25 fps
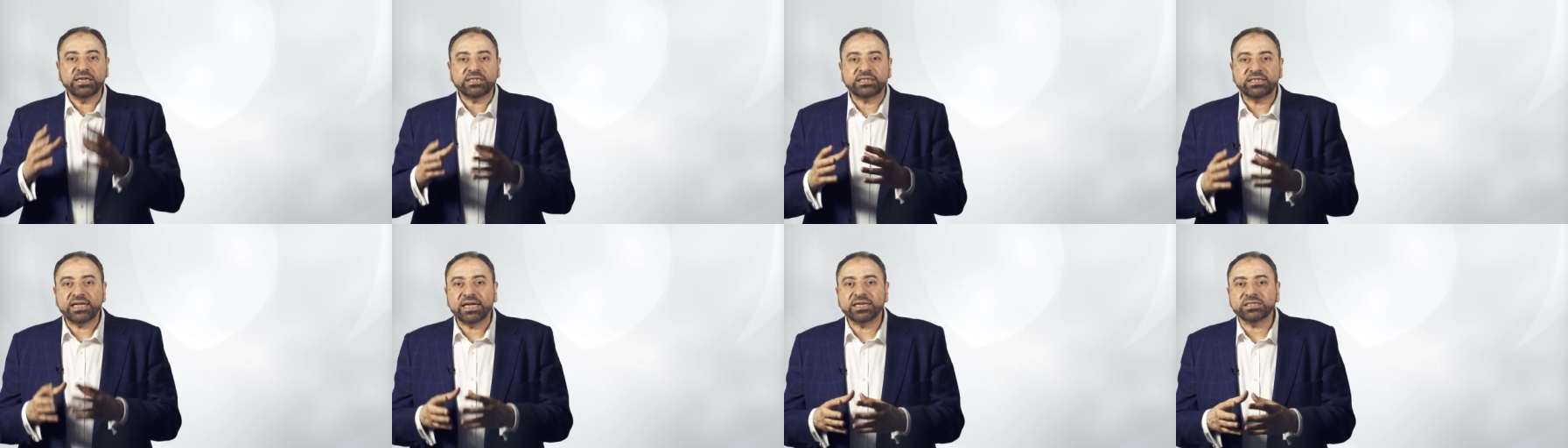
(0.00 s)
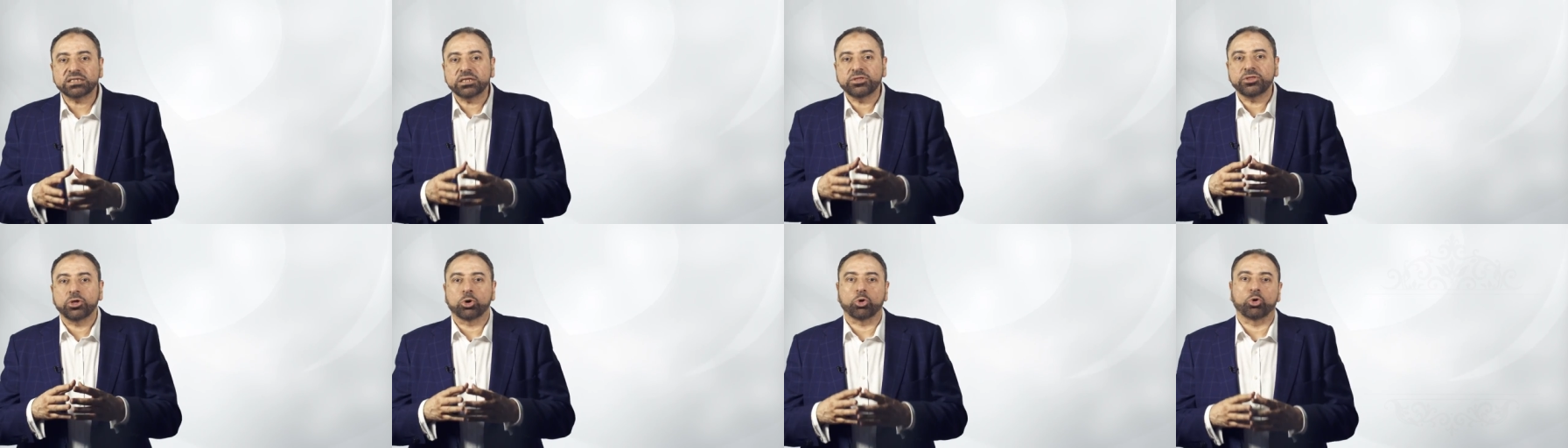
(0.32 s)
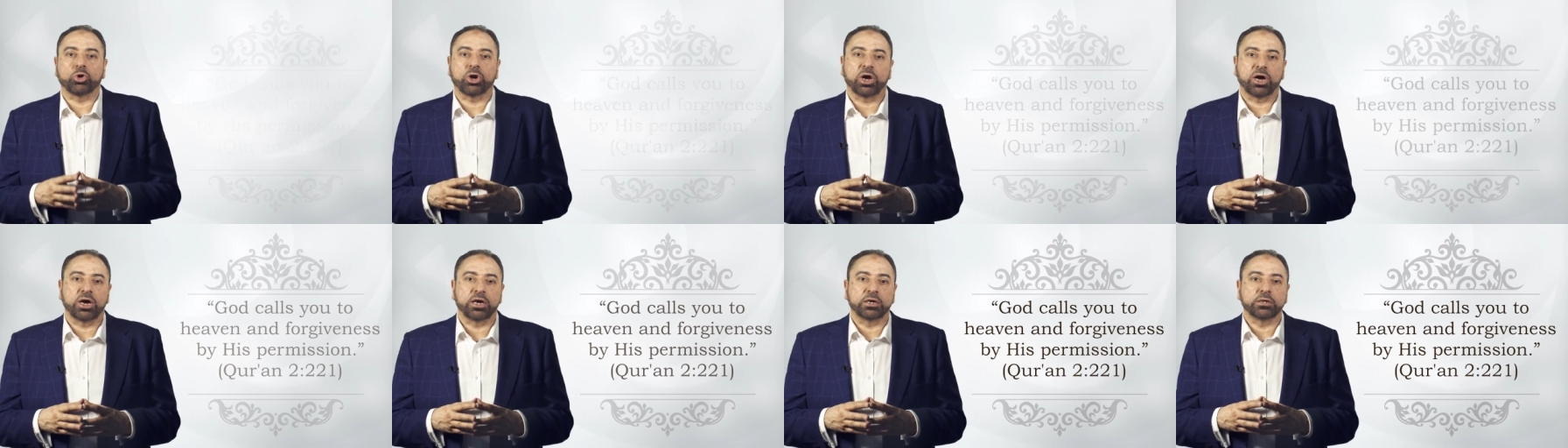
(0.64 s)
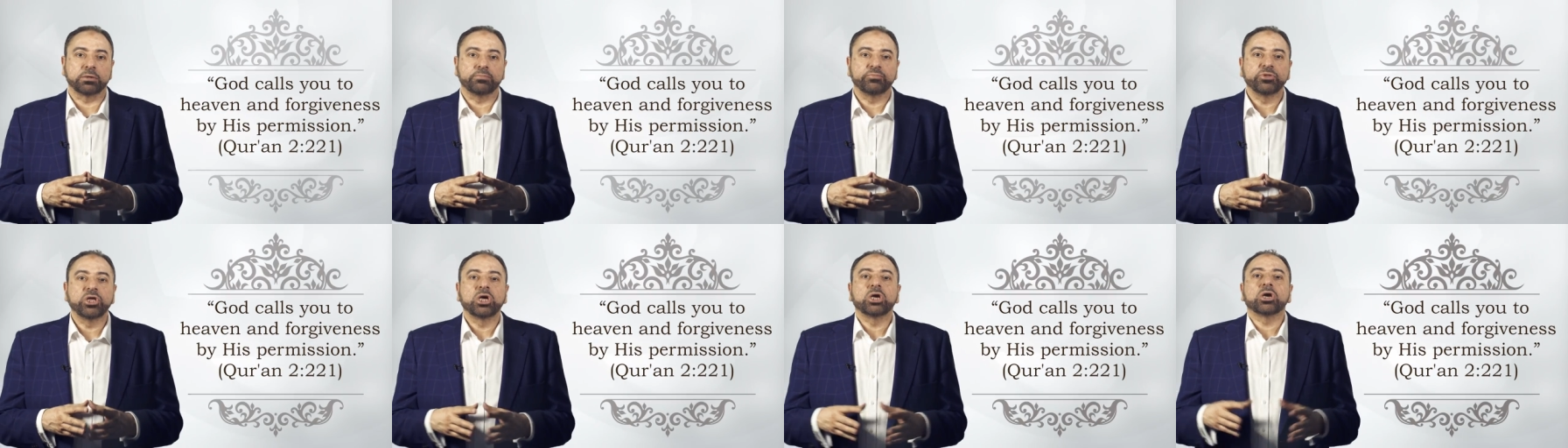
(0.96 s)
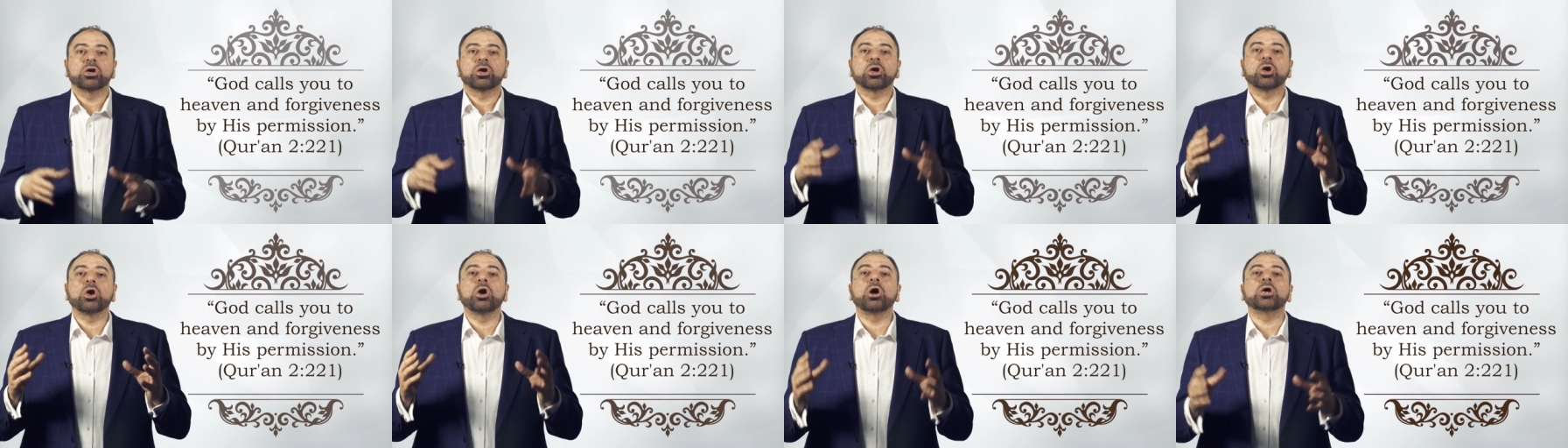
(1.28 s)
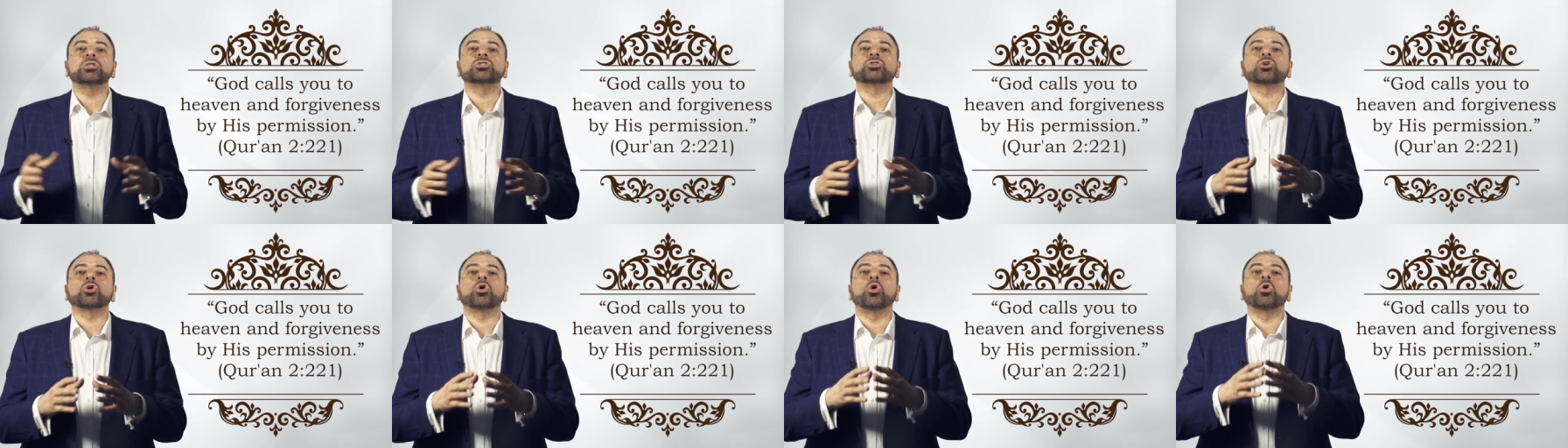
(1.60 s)
He says in the Quran,
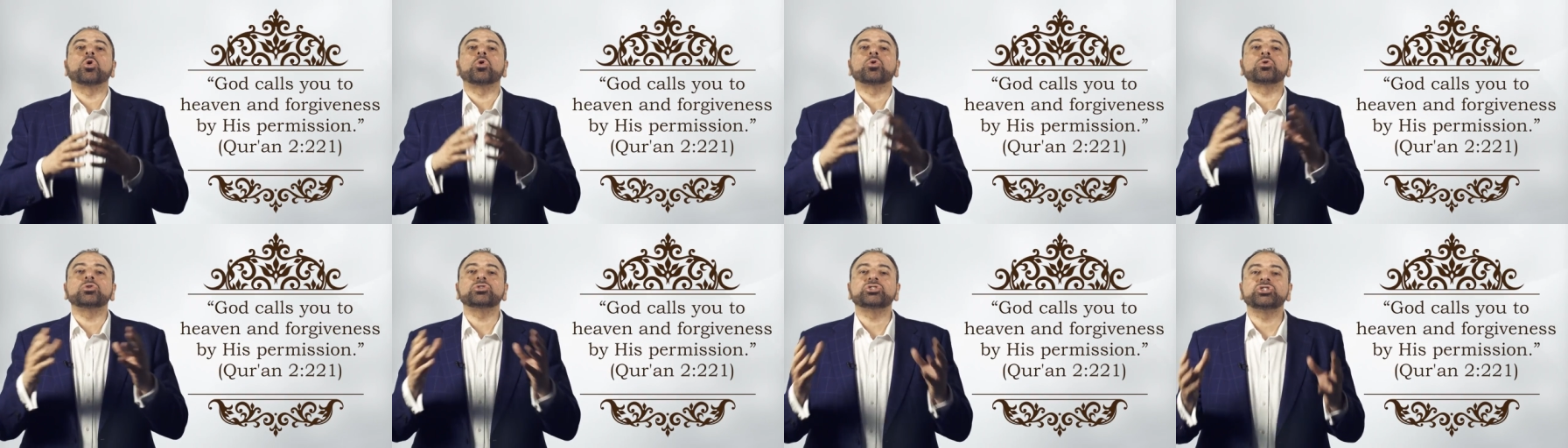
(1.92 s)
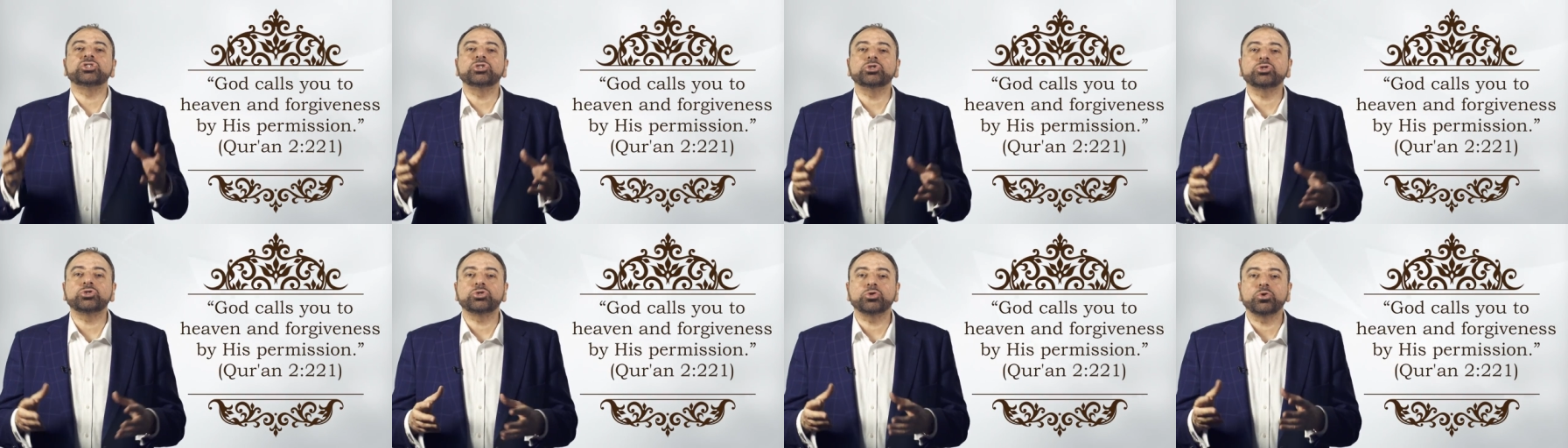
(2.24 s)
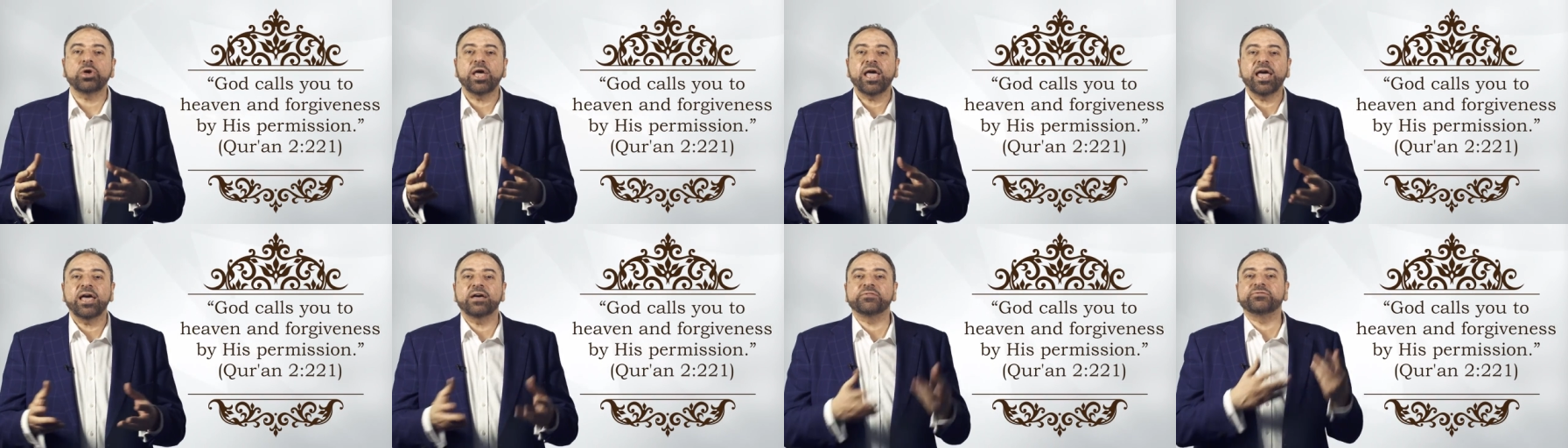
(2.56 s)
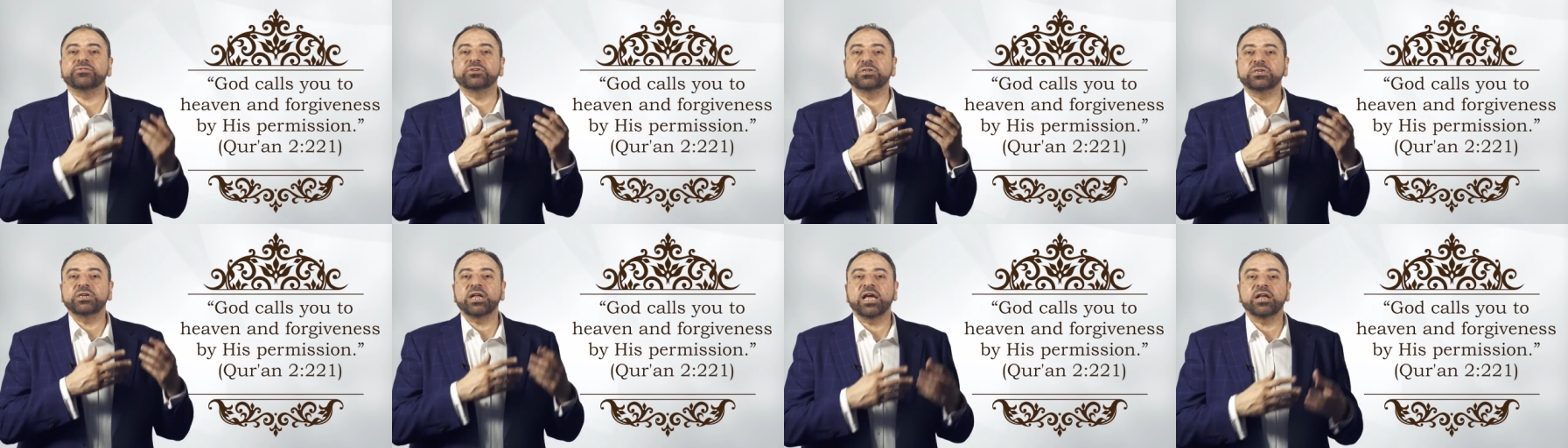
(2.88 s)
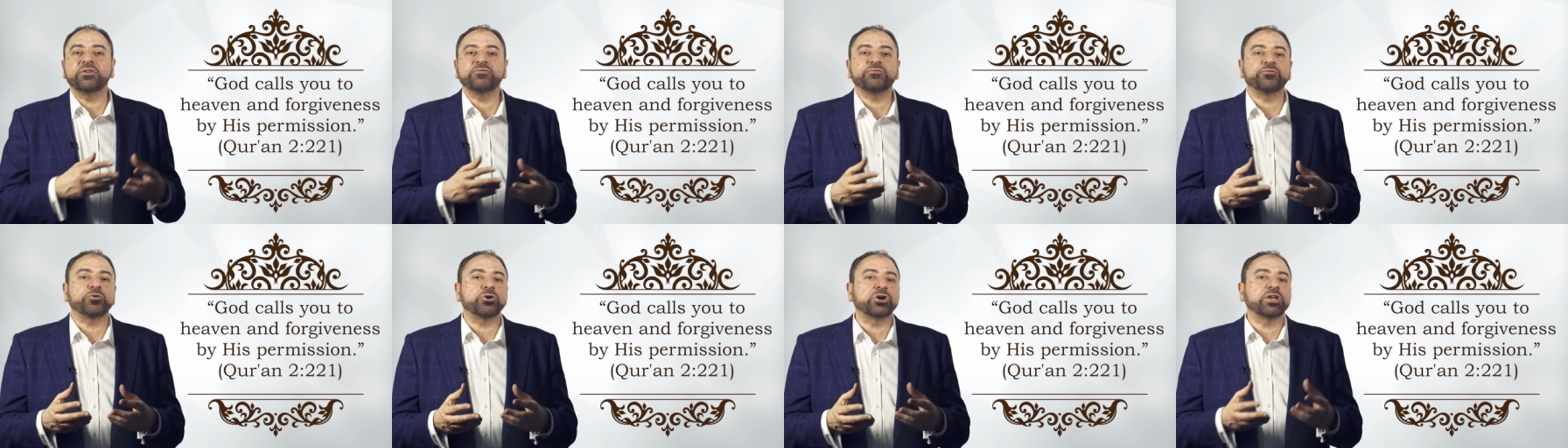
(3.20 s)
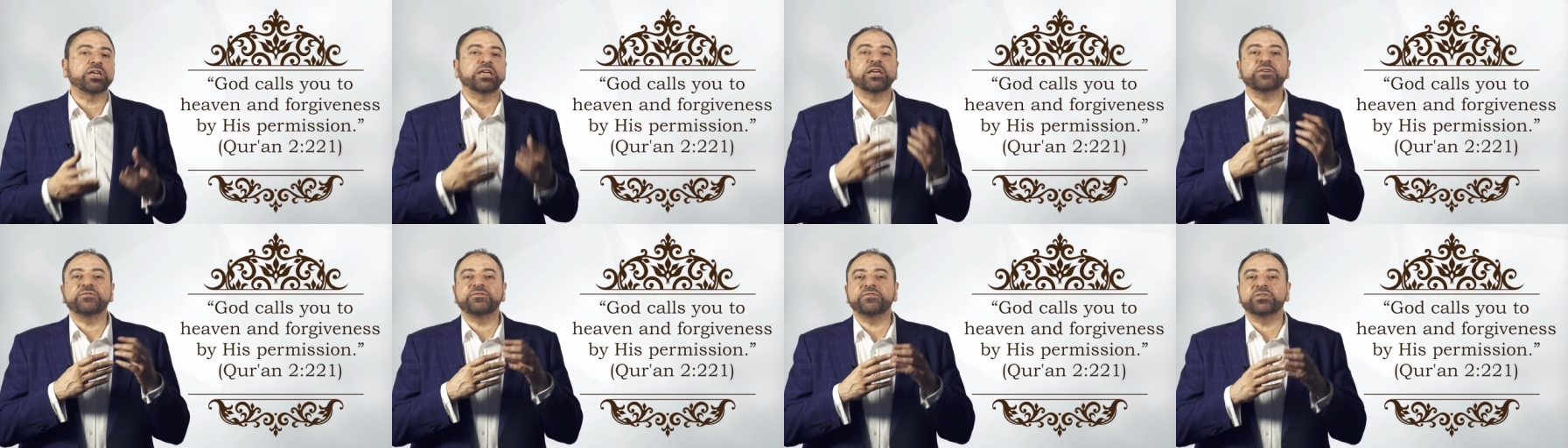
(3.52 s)
"God calls you to heaven and
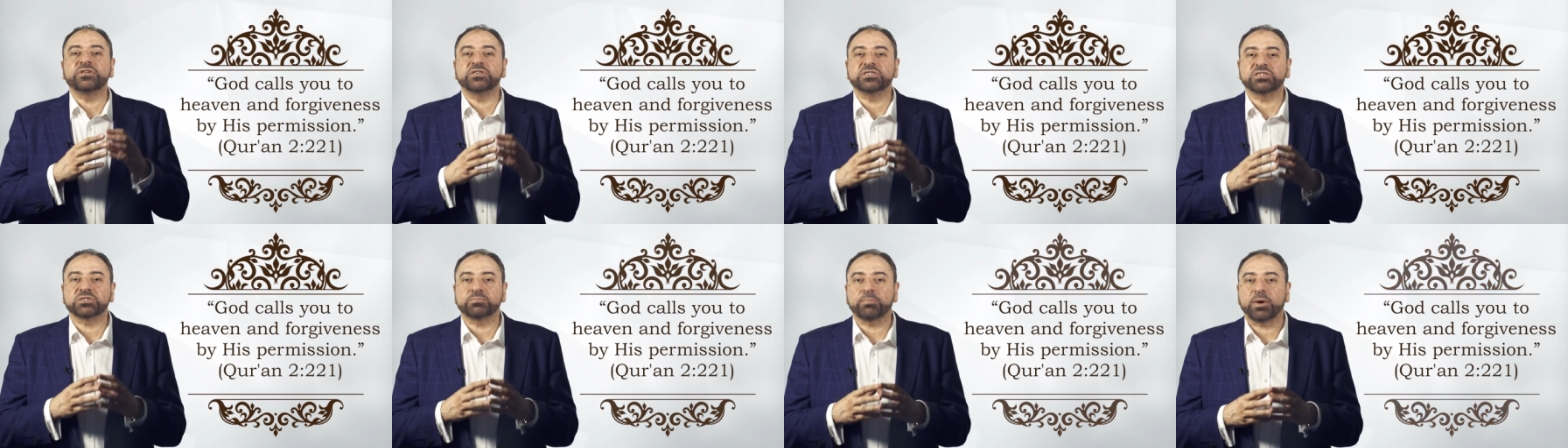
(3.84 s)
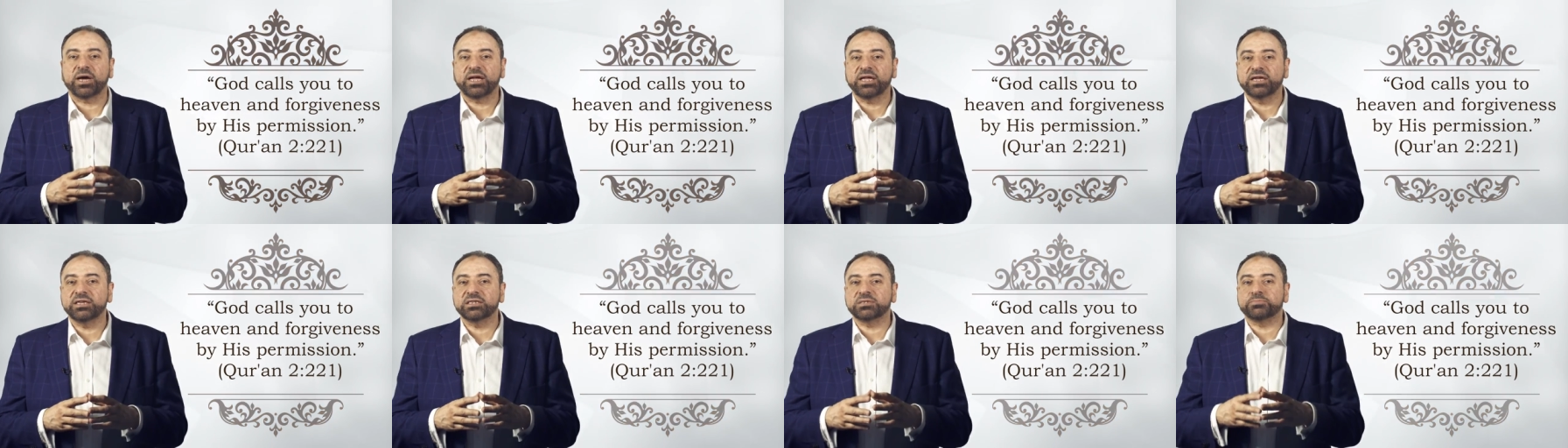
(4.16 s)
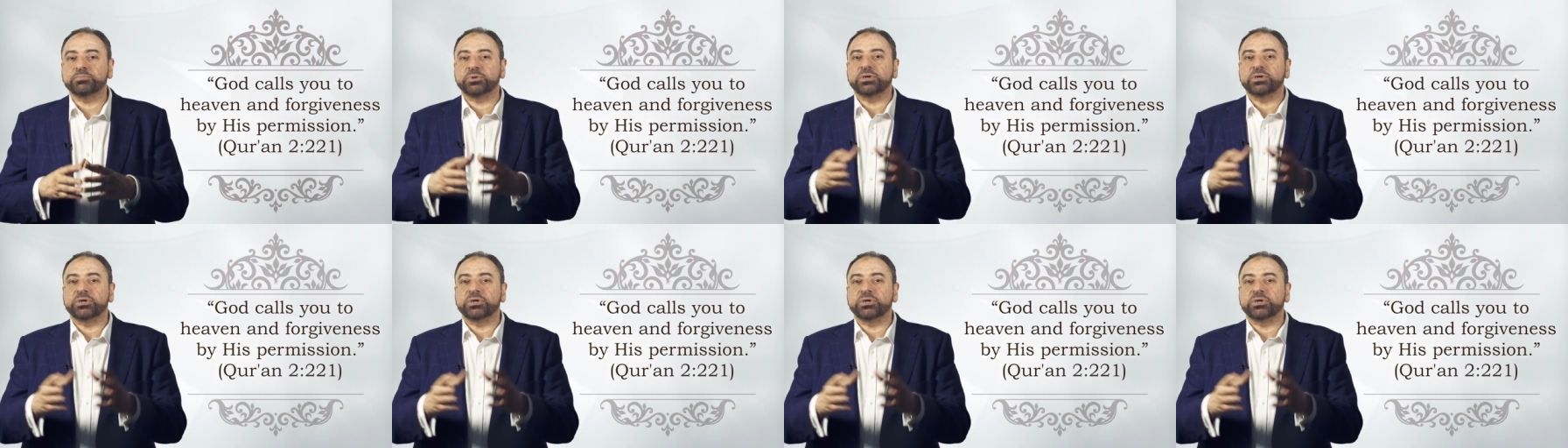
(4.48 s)
forgiveness by his